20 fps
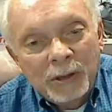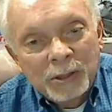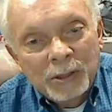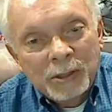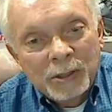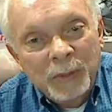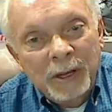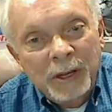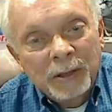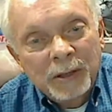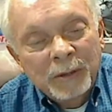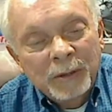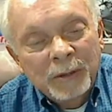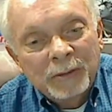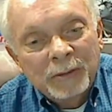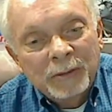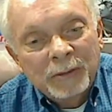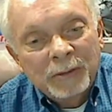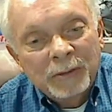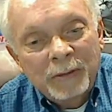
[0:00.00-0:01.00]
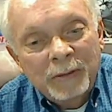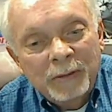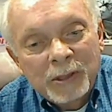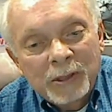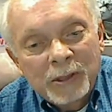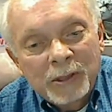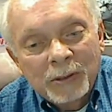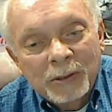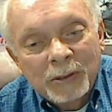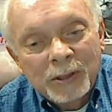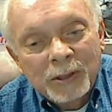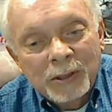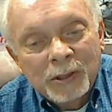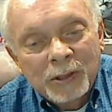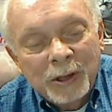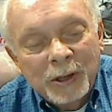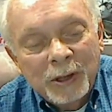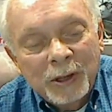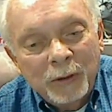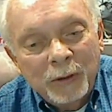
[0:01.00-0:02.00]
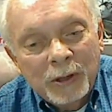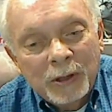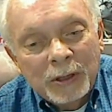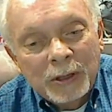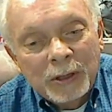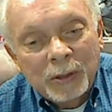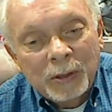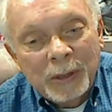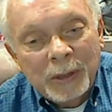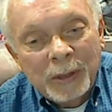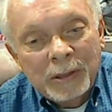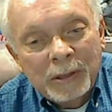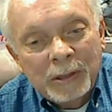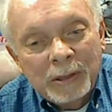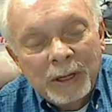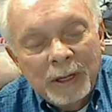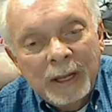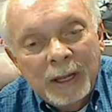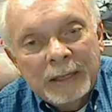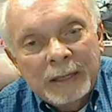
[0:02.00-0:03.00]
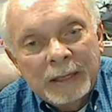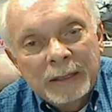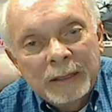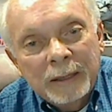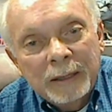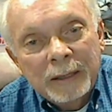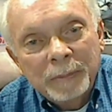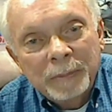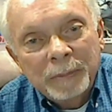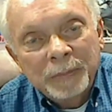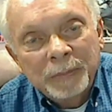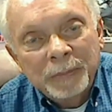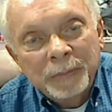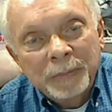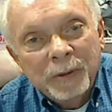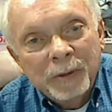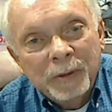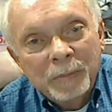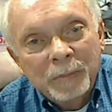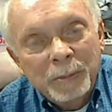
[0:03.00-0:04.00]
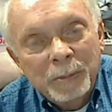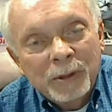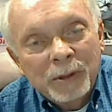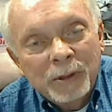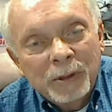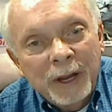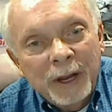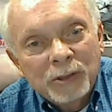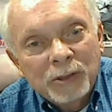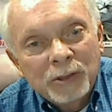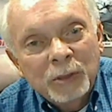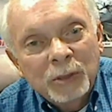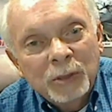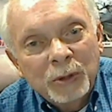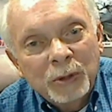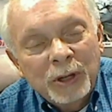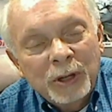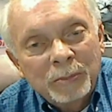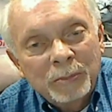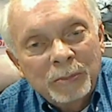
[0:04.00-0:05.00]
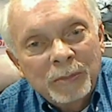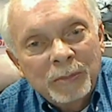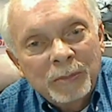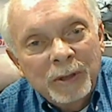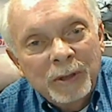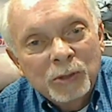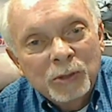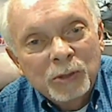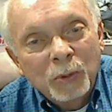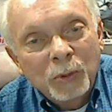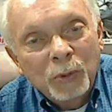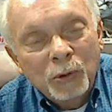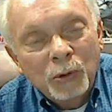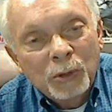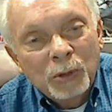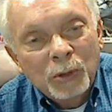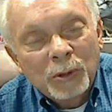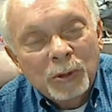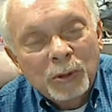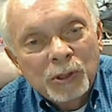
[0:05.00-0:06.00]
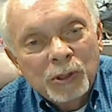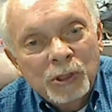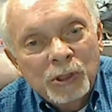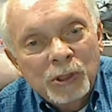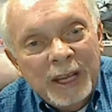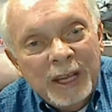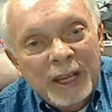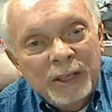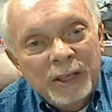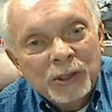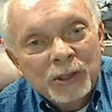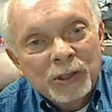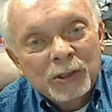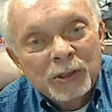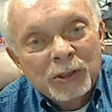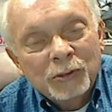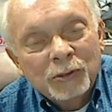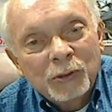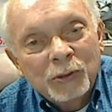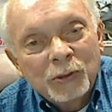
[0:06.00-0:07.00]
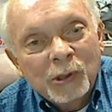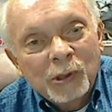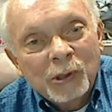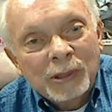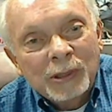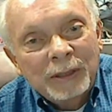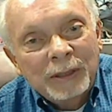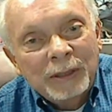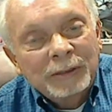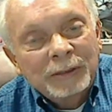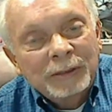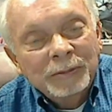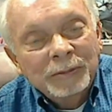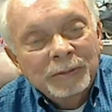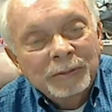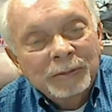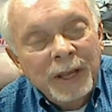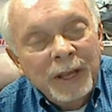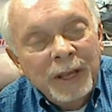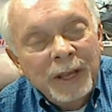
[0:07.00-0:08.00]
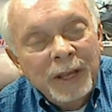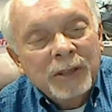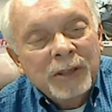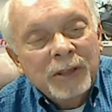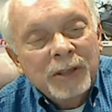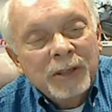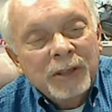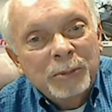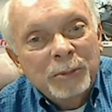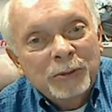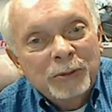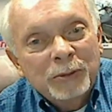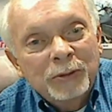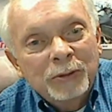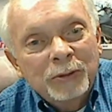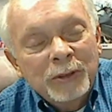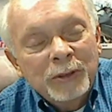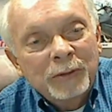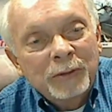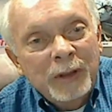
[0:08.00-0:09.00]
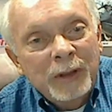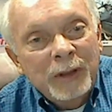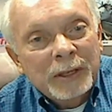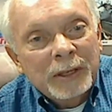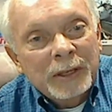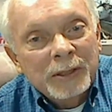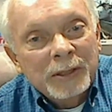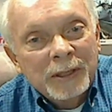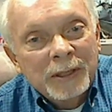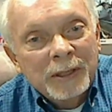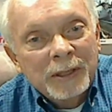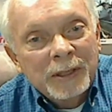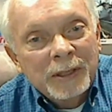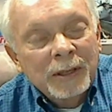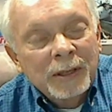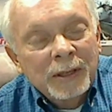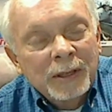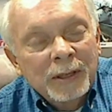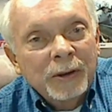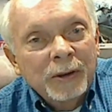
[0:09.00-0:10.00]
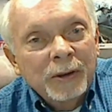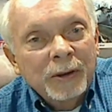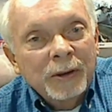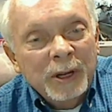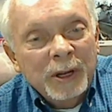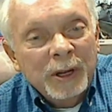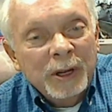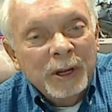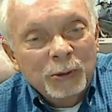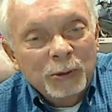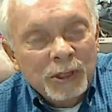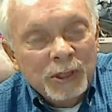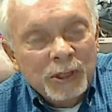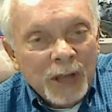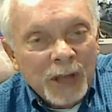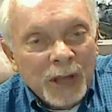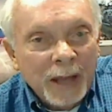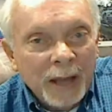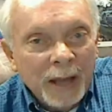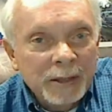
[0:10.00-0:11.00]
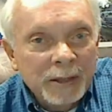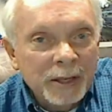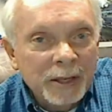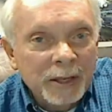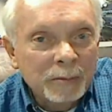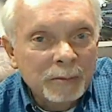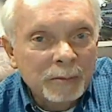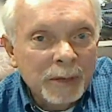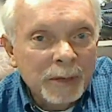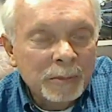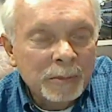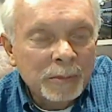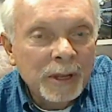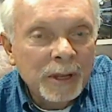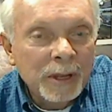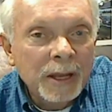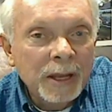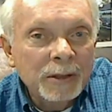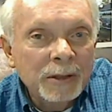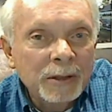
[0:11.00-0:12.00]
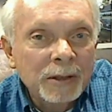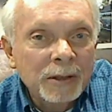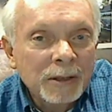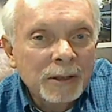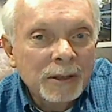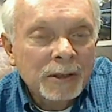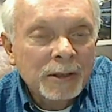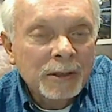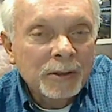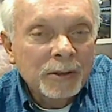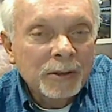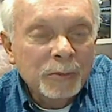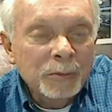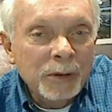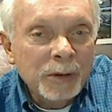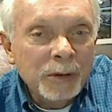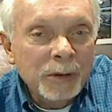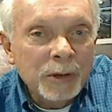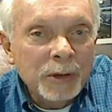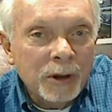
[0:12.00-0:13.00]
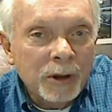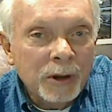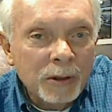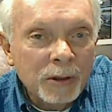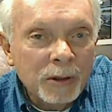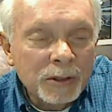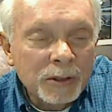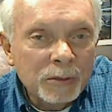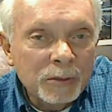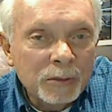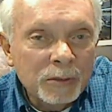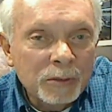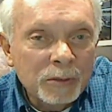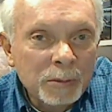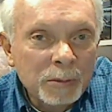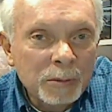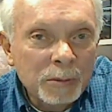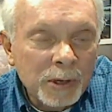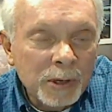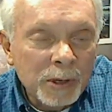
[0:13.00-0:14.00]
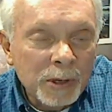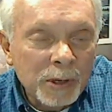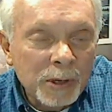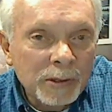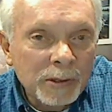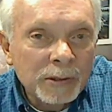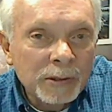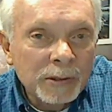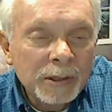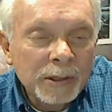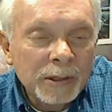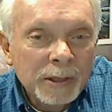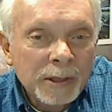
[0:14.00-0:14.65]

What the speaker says: meeting about 5 years ago, just to divert a little bit, and the people that actually put up these portable stages for any type of event, there had been a new design come up, and you may recall that some people were killed